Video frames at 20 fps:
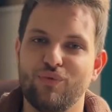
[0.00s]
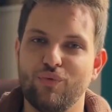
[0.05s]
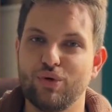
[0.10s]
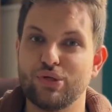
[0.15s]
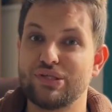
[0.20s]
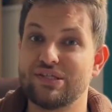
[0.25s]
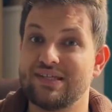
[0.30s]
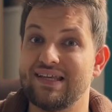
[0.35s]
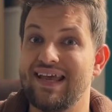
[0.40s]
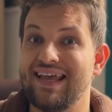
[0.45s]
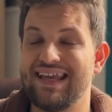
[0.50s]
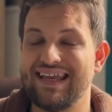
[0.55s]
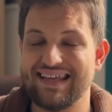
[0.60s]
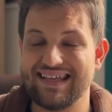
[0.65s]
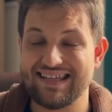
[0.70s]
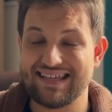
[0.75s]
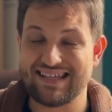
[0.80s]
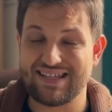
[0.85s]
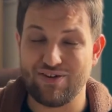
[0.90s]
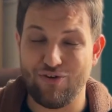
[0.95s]
would say
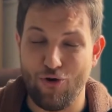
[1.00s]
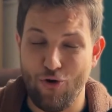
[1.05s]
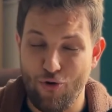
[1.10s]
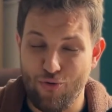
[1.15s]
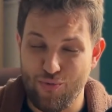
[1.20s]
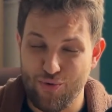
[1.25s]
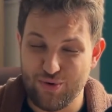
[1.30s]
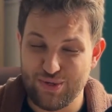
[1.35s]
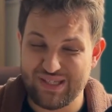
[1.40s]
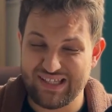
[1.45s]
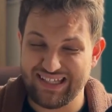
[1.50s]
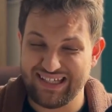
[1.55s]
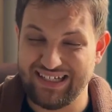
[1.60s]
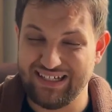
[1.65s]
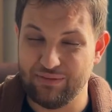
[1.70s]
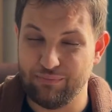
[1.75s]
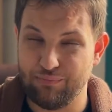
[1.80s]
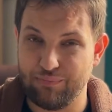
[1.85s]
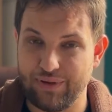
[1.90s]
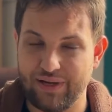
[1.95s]
is almost
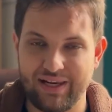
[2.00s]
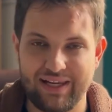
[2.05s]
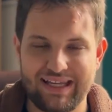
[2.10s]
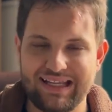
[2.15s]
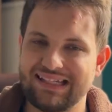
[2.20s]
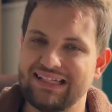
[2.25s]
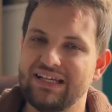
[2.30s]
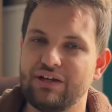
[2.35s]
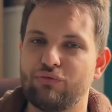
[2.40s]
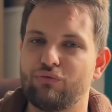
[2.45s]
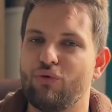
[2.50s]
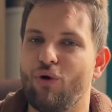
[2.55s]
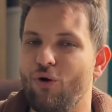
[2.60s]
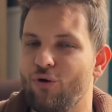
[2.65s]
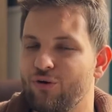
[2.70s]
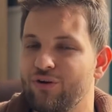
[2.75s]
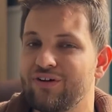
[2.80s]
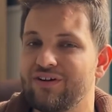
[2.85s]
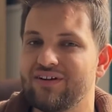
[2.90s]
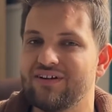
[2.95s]
completely
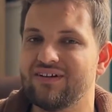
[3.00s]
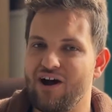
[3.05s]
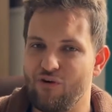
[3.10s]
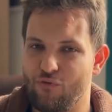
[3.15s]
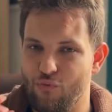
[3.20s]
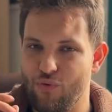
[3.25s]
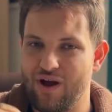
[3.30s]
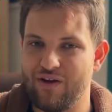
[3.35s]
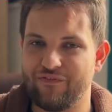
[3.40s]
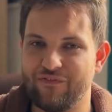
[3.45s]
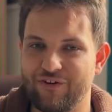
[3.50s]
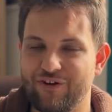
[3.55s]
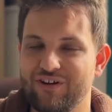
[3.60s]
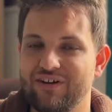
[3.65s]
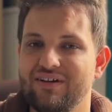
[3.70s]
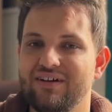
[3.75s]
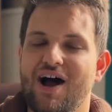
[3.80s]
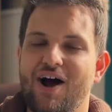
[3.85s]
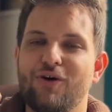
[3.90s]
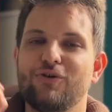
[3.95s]
wrong.
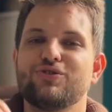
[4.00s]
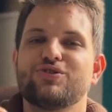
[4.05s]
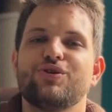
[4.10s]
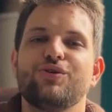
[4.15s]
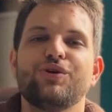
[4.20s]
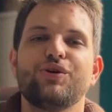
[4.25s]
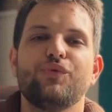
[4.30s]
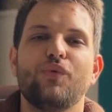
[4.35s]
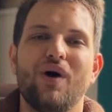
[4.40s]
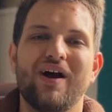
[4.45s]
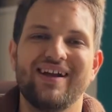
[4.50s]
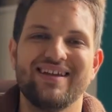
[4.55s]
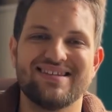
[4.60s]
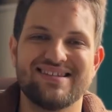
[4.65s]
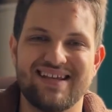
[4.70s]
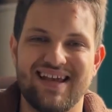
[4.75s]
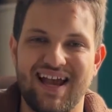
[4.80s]
However, I'll show you why it's